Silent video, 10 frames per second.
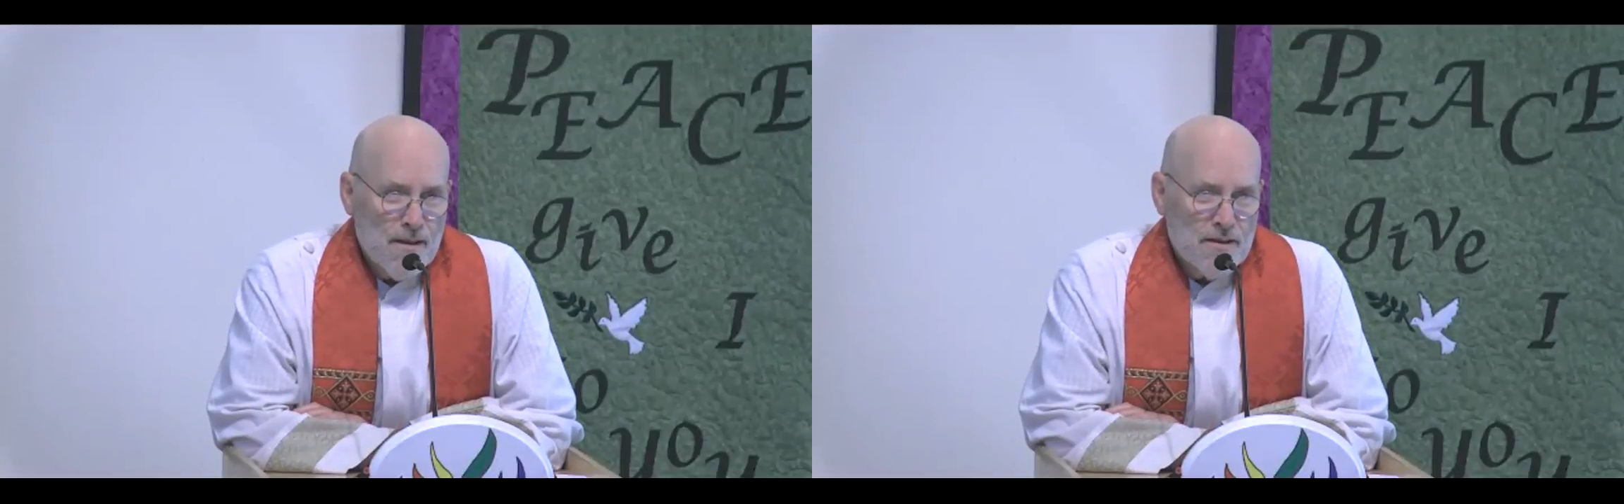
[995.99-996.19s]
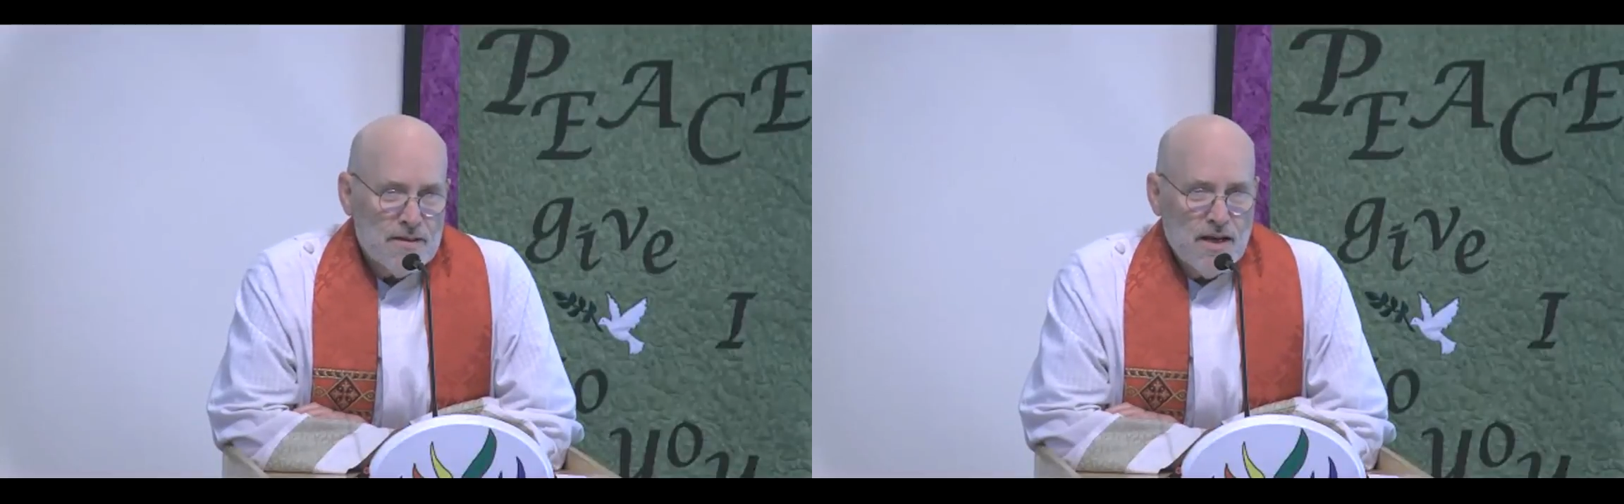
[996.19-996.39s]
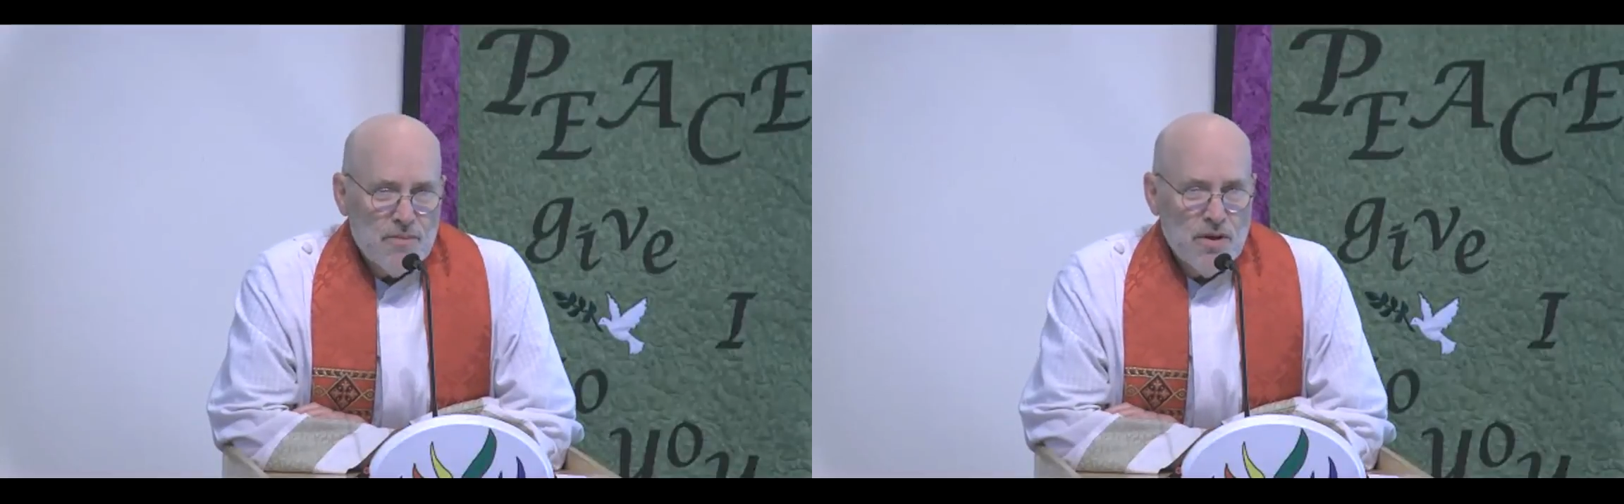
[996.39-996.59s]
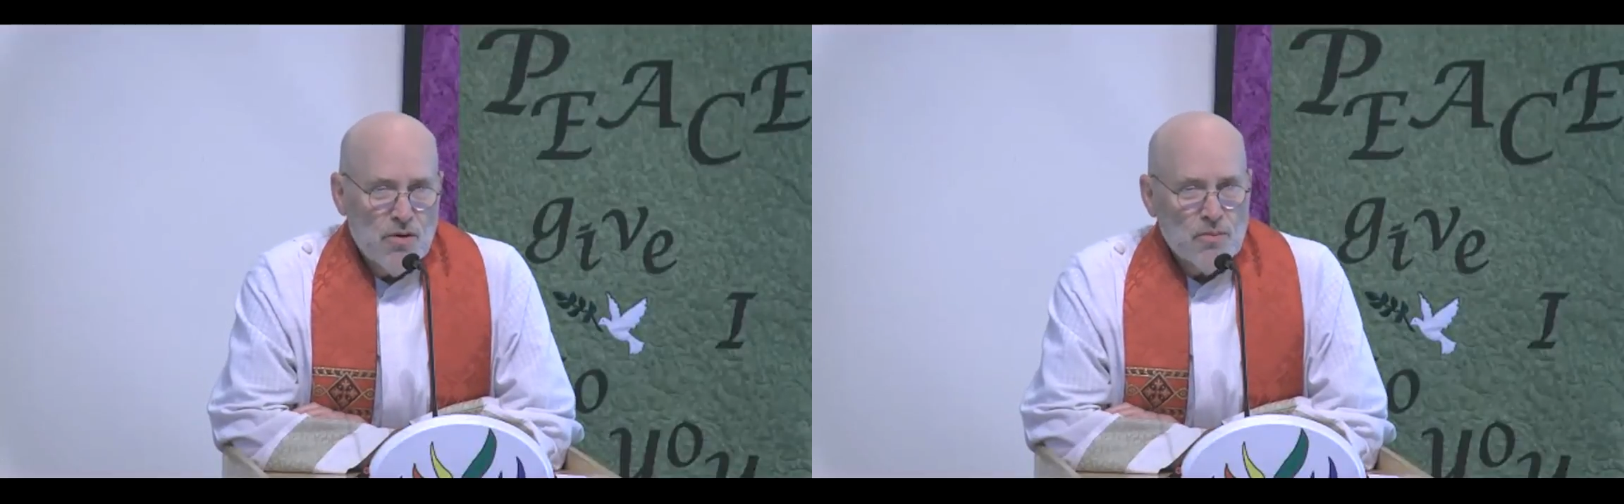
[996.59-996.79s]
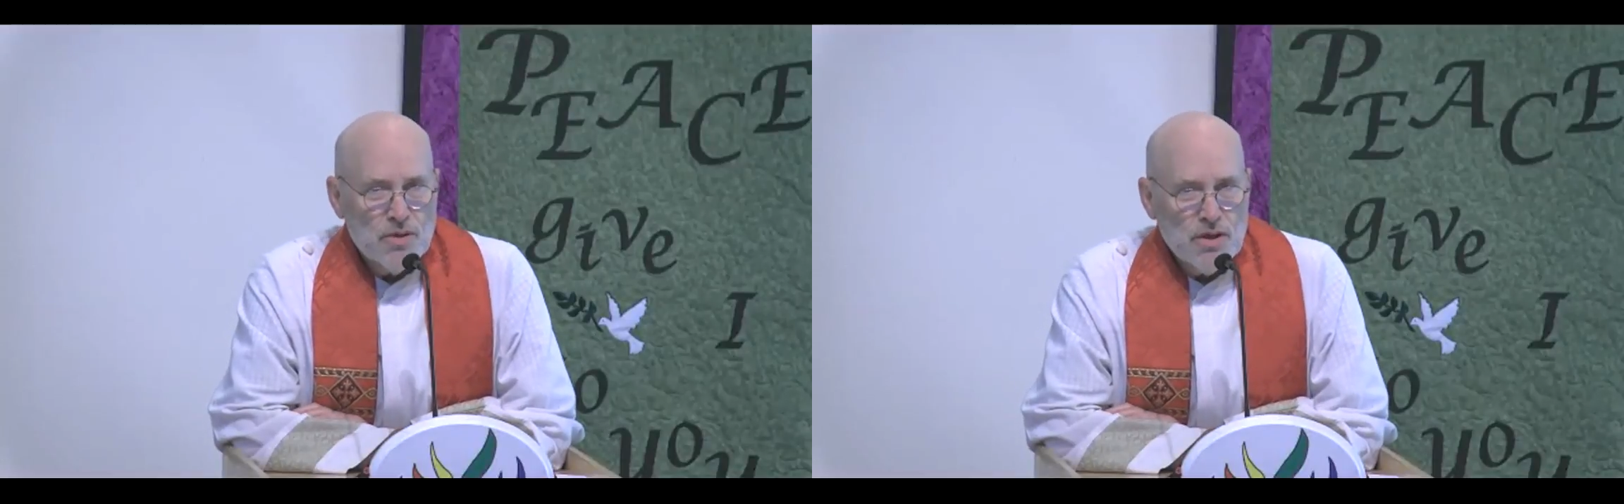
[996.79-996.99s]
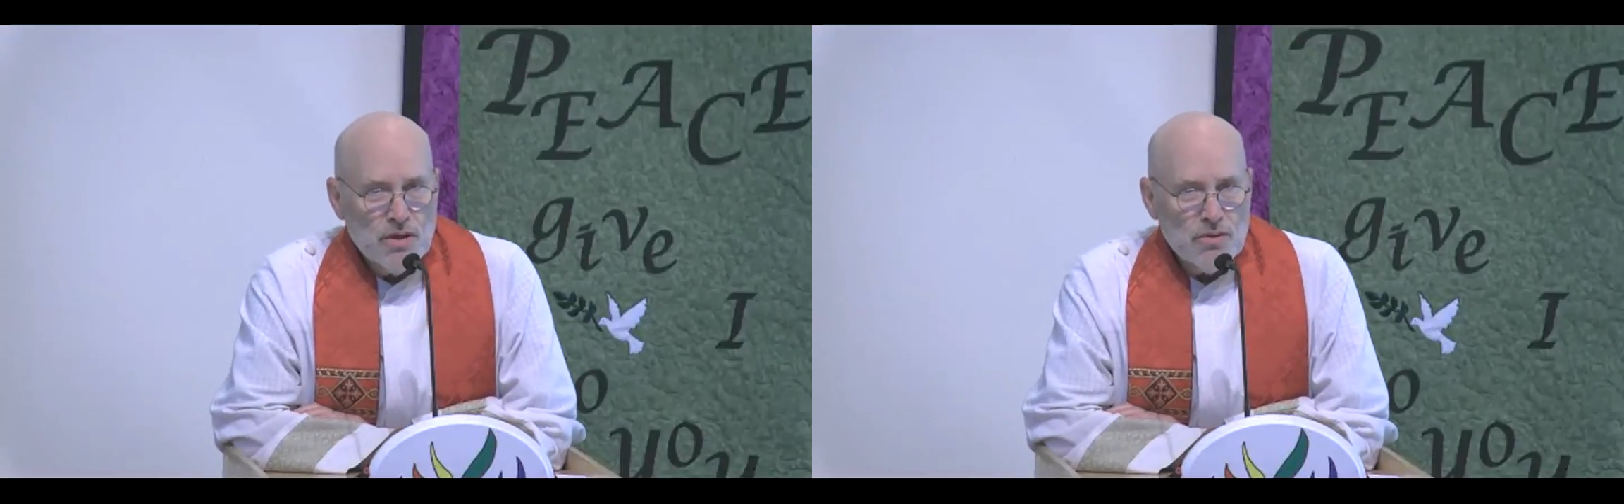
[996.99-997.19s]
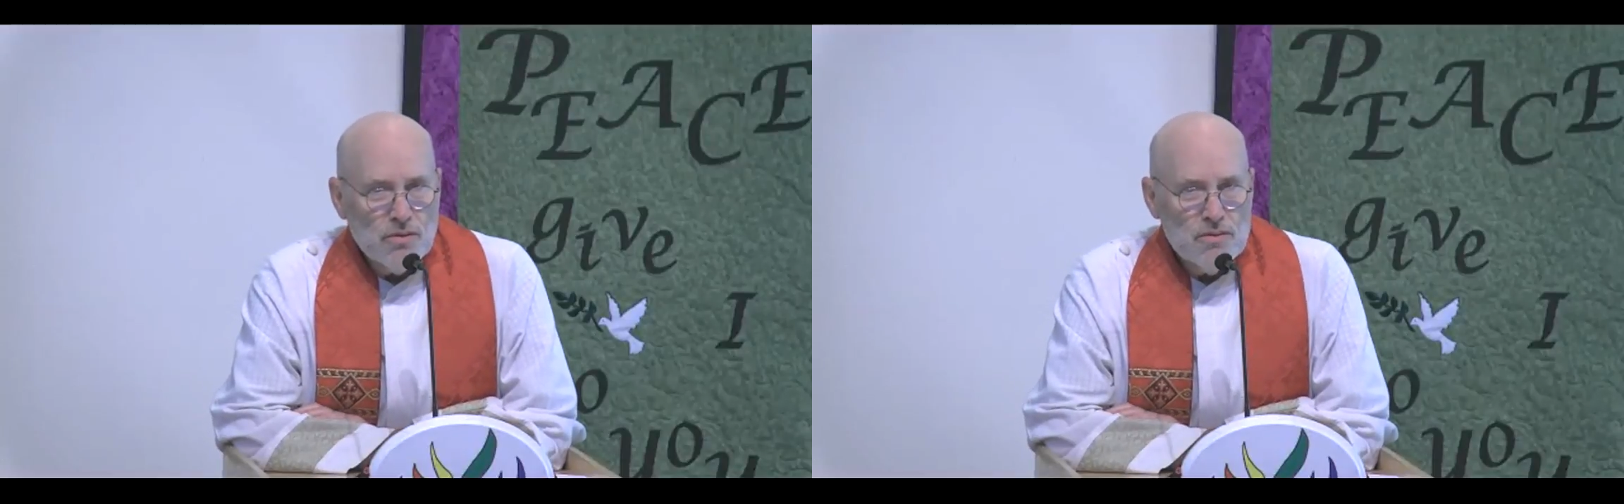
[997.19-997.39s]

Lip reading: and take me home to you."